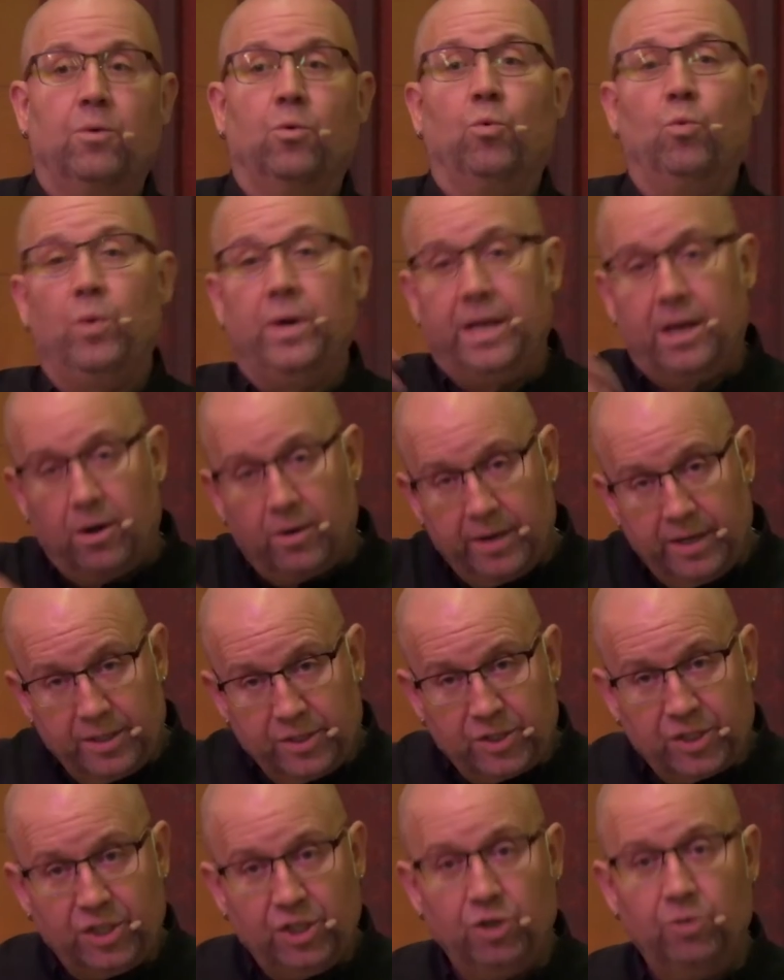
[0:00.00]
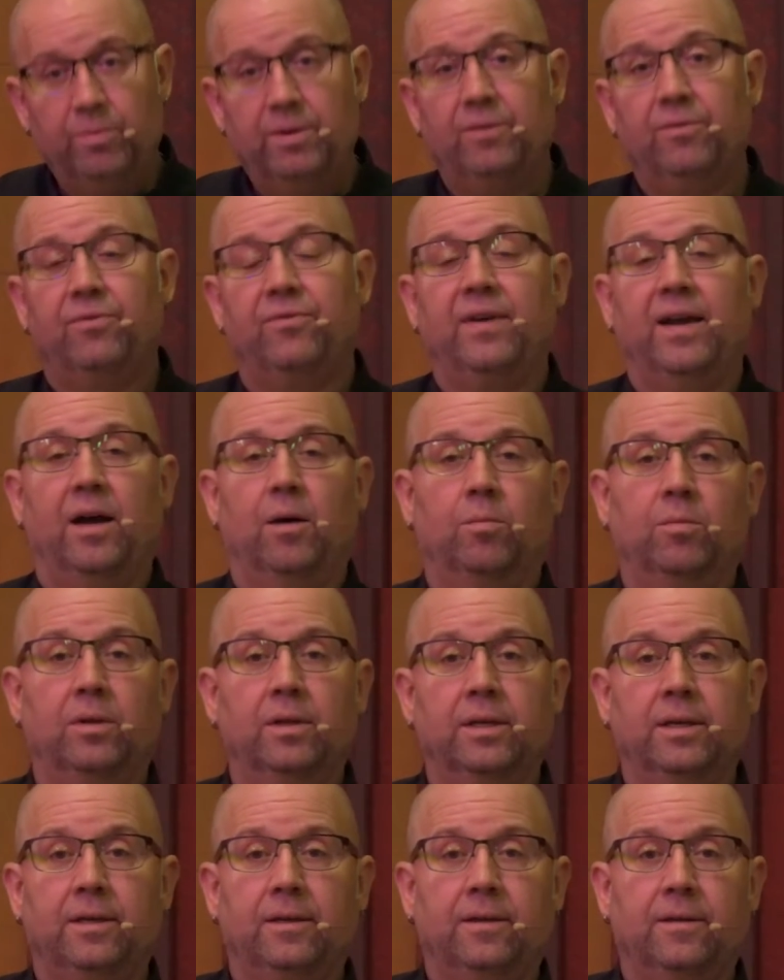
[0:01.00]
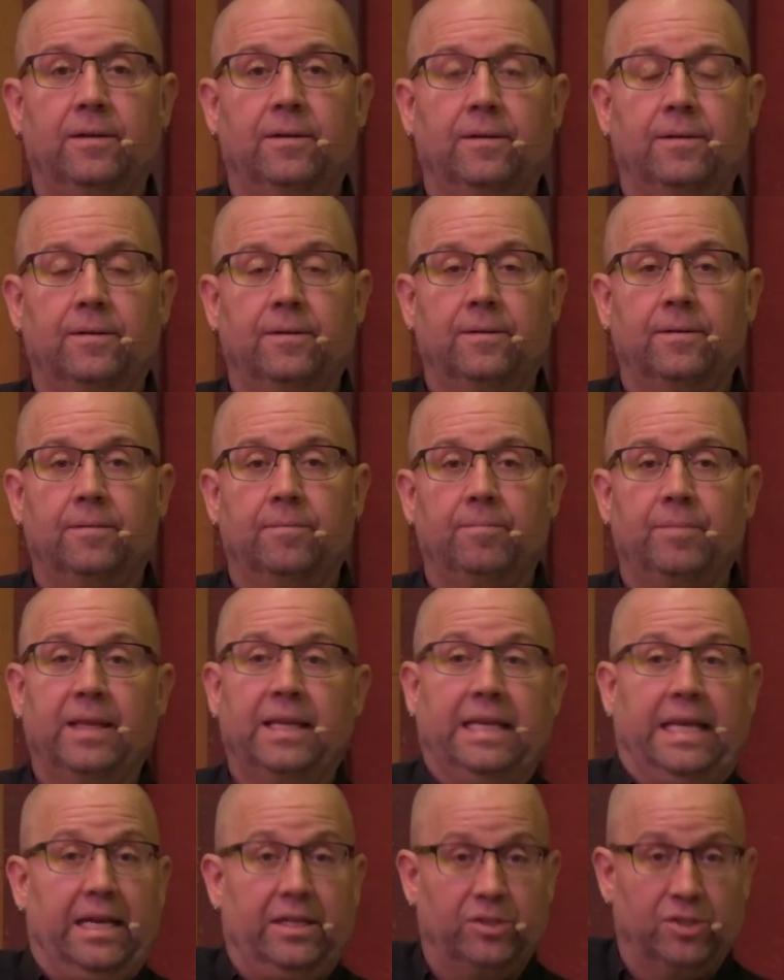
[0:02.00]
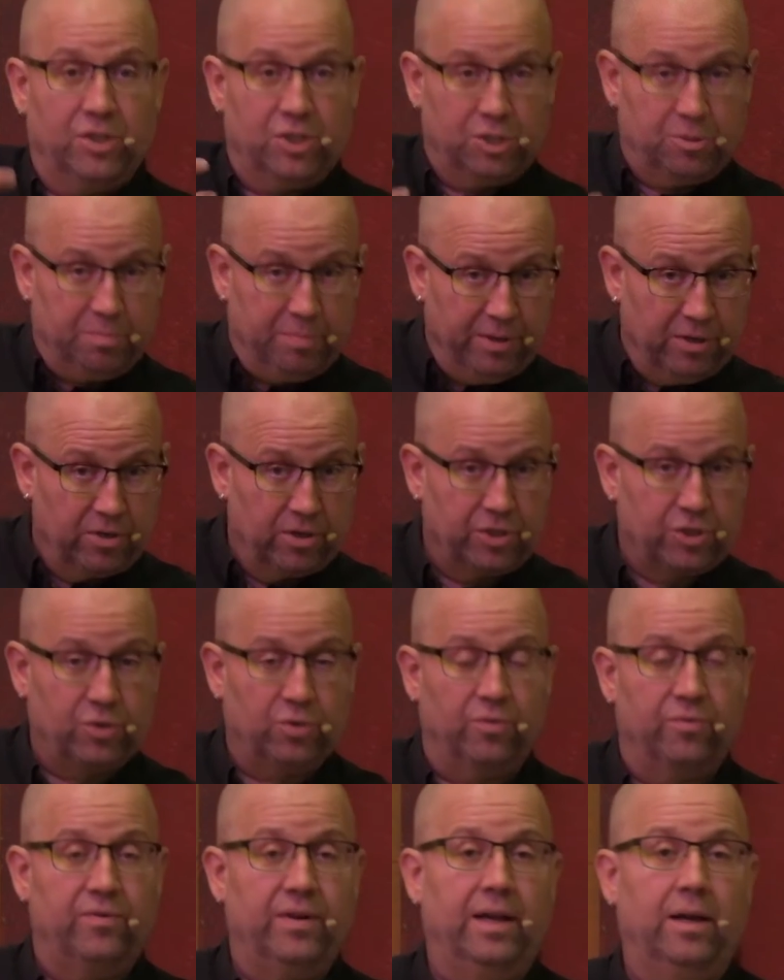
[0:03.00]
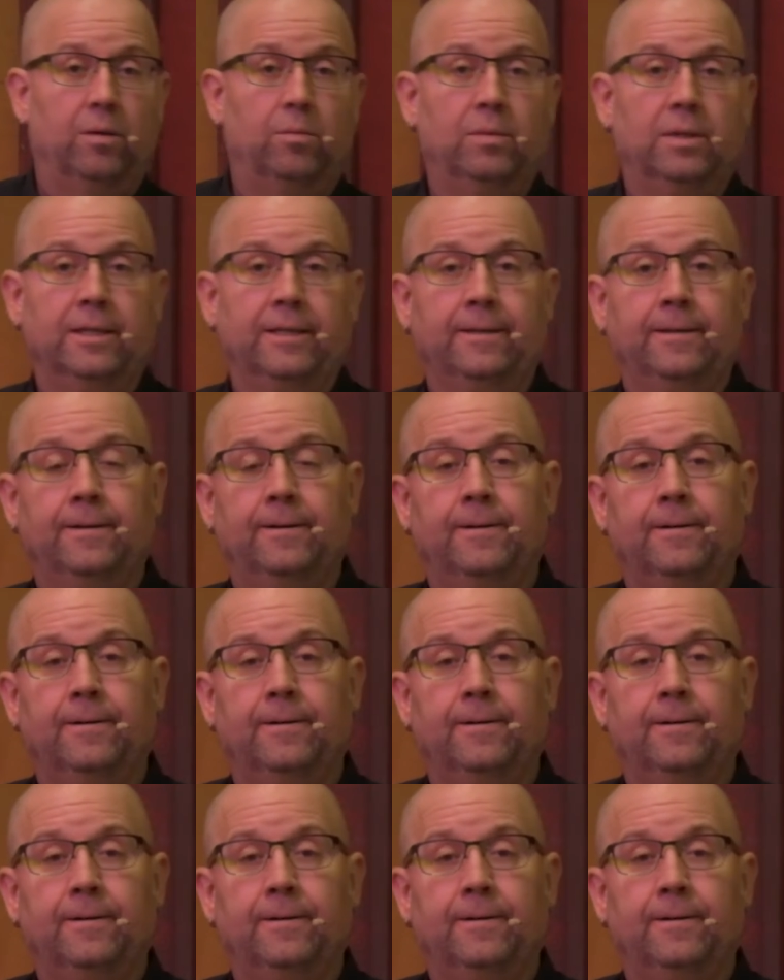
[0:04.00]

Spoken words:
We are his human family, and he has a spiritual family.